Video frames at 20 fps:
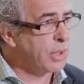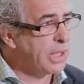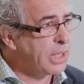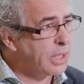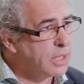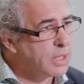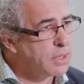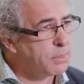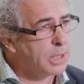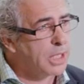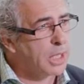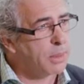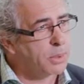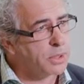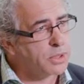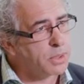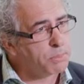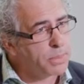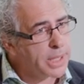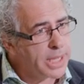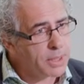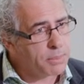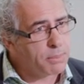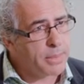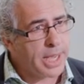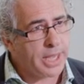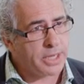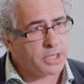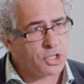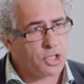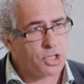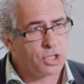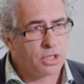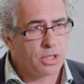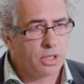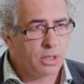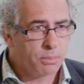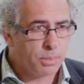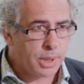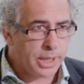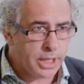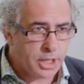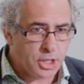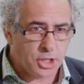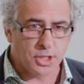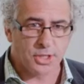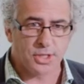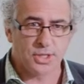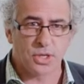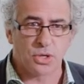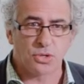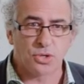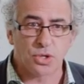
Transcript: We need to be able to better match patients to